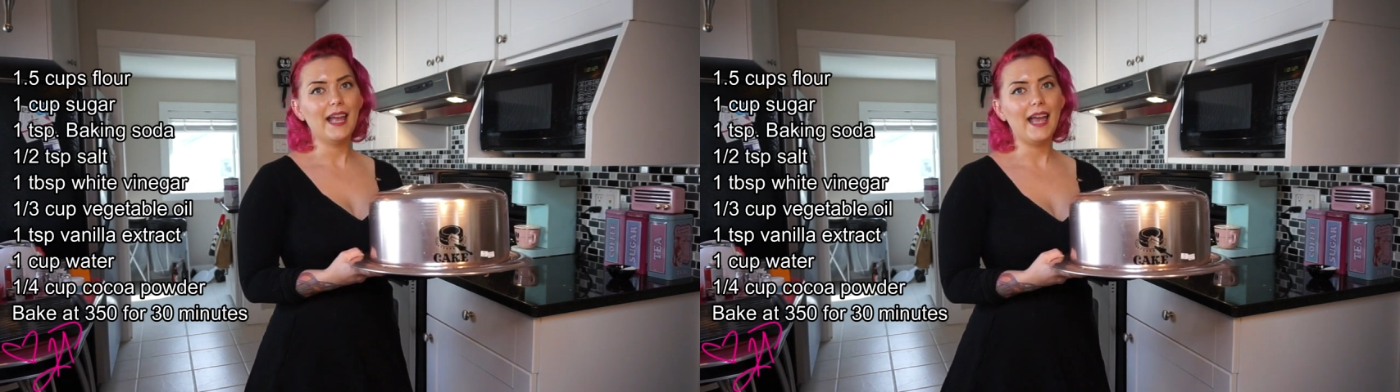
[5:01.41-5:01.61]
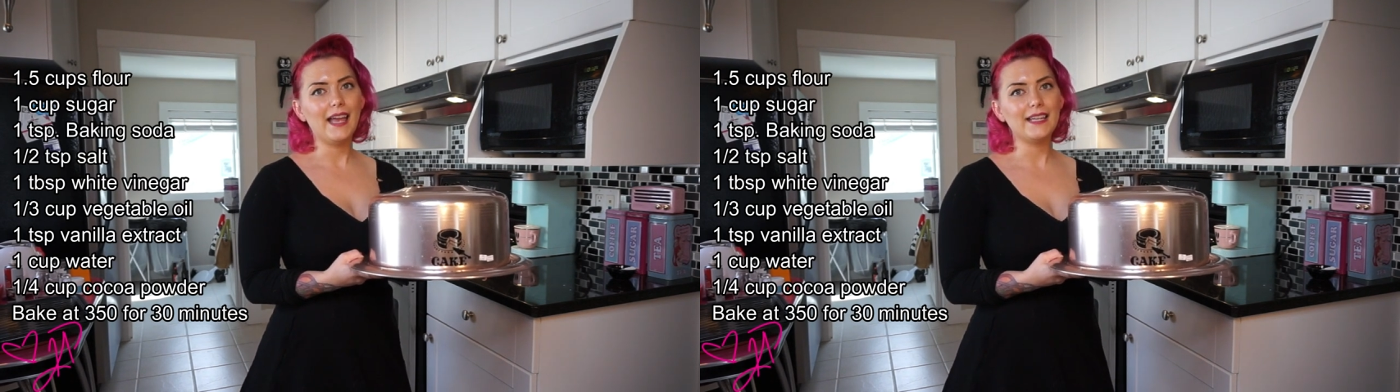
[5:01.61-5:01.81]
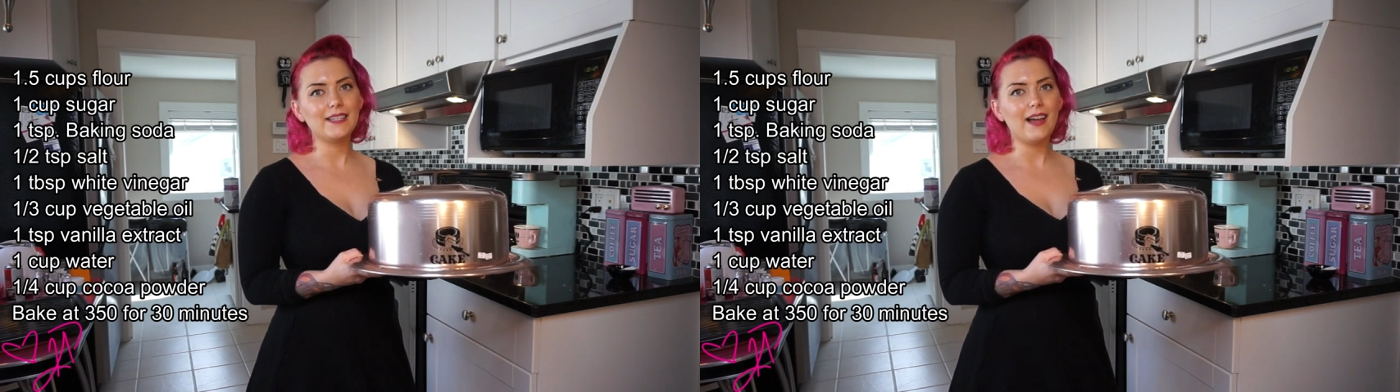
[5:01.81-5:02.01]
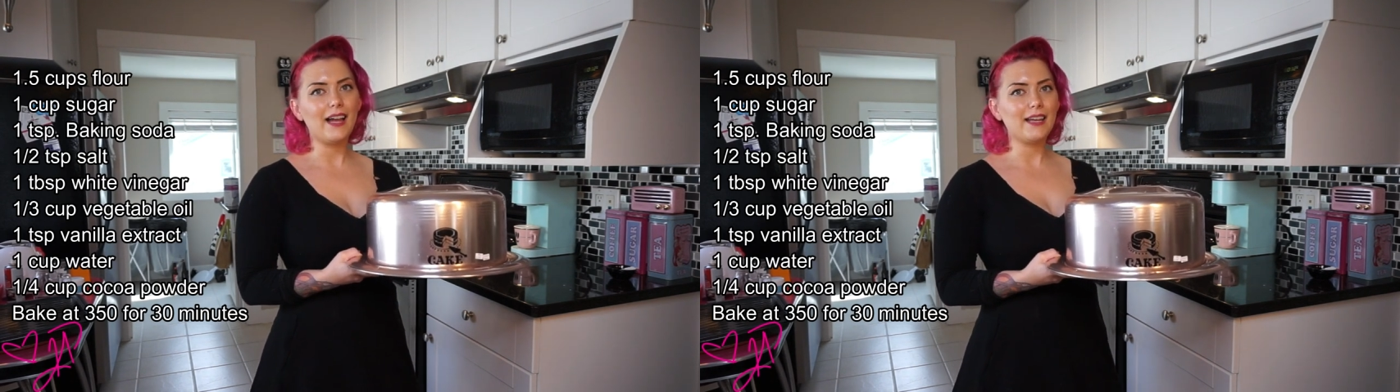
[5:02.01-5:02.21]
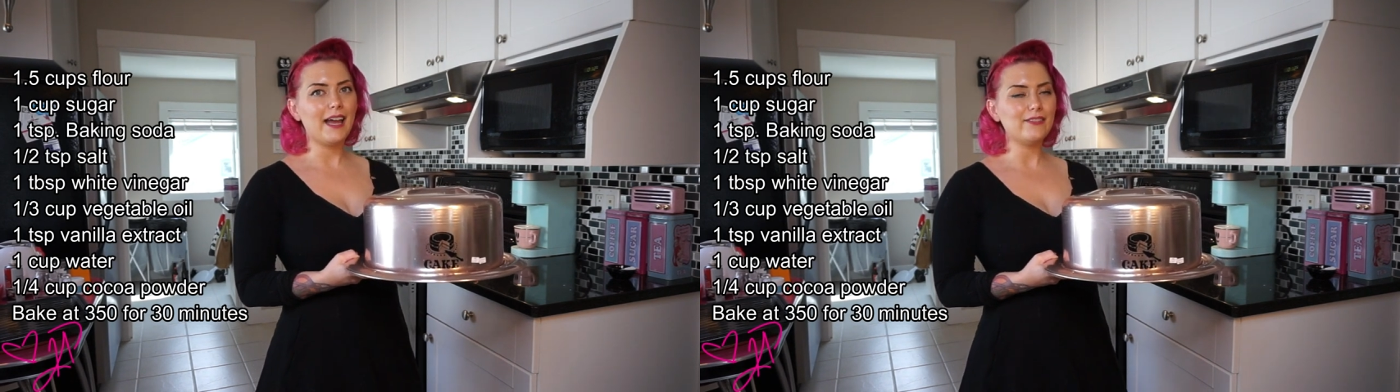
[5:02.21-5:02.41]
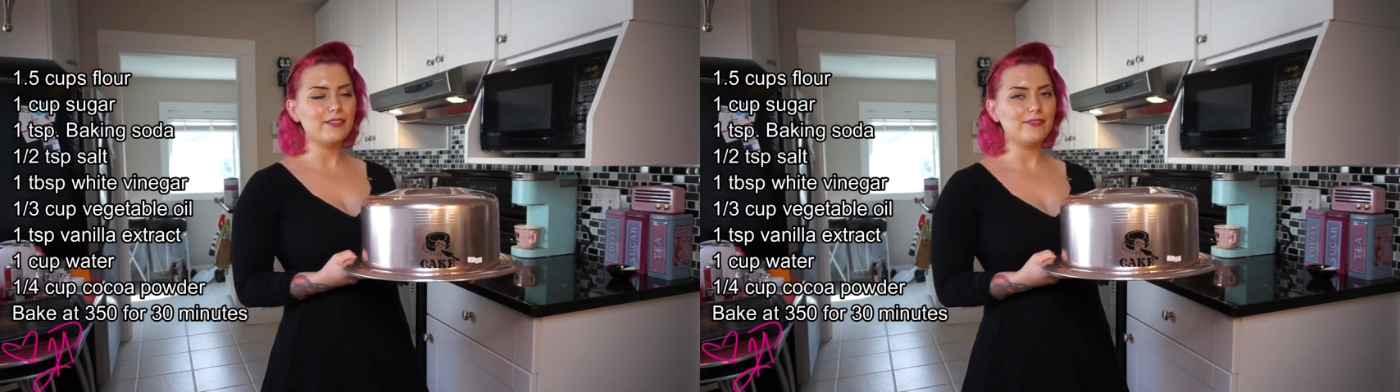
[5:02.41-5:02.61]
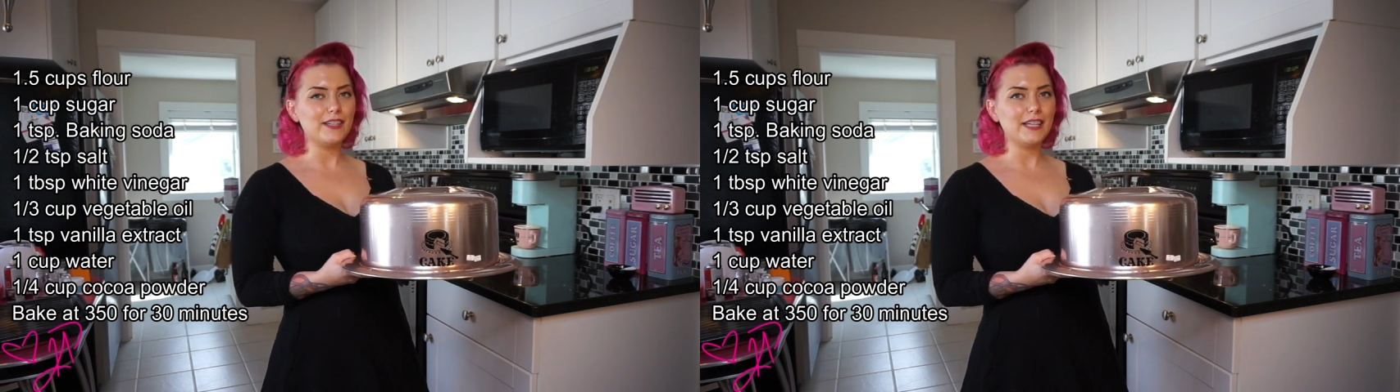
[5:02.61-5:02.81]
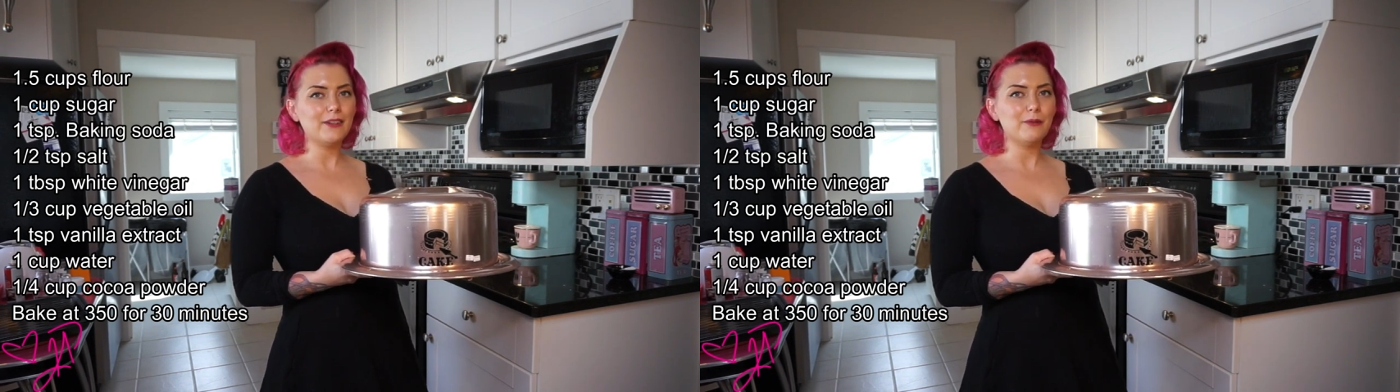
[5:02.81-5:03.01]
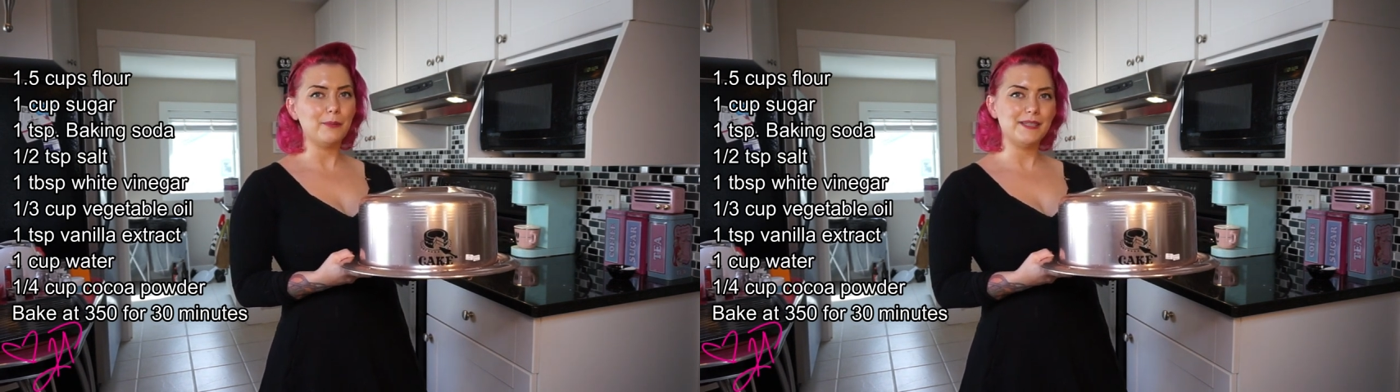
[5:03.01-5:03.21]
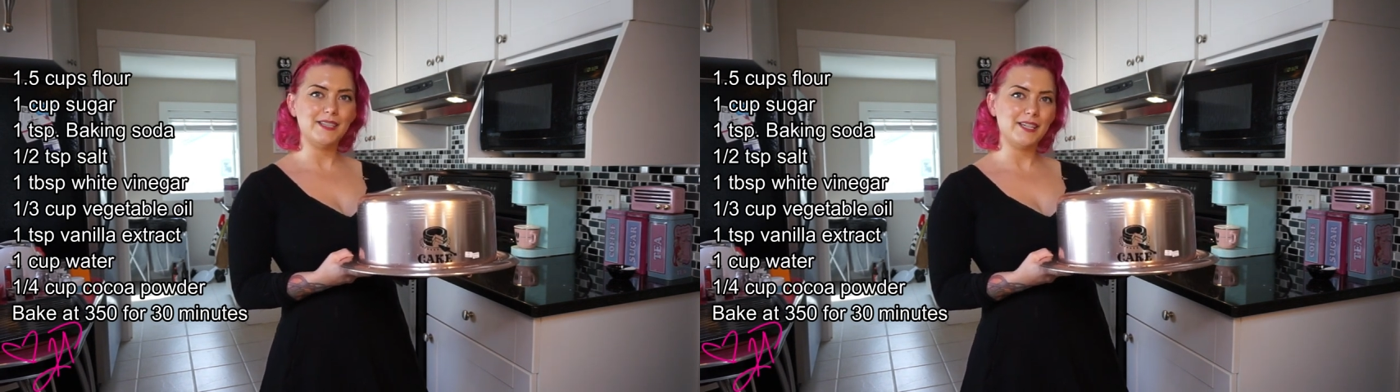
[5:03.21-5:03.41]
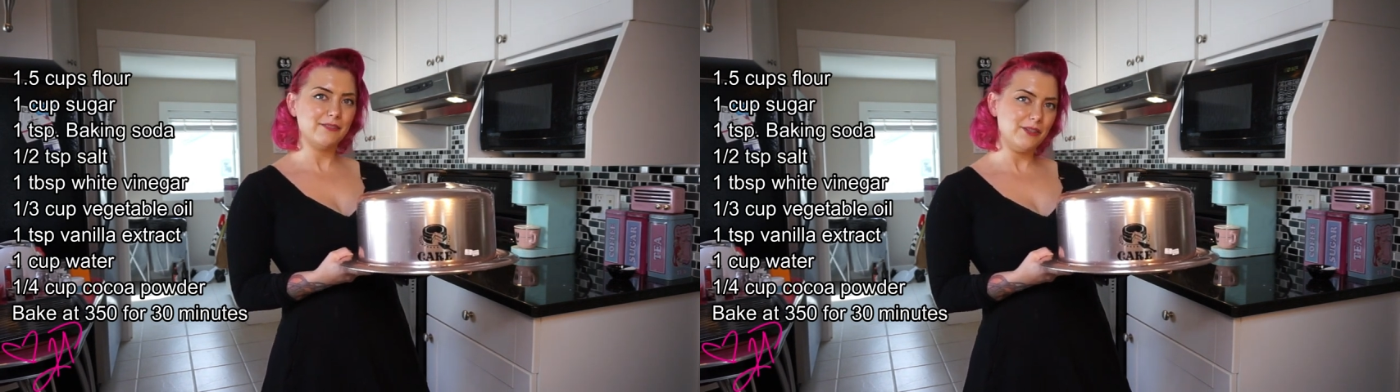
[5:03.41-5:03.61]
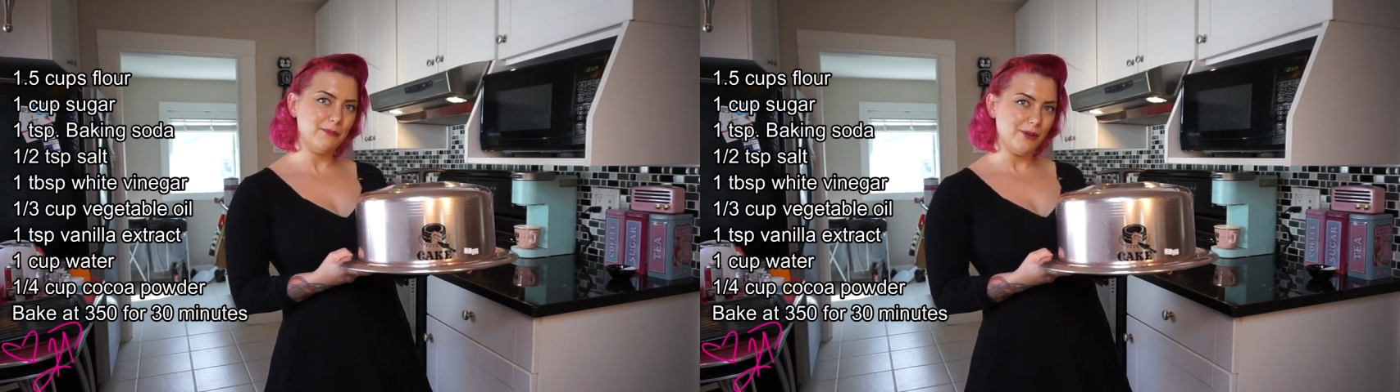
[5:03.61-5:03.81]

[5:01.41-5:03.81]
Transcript: and I have a feeling we'll be seeing a few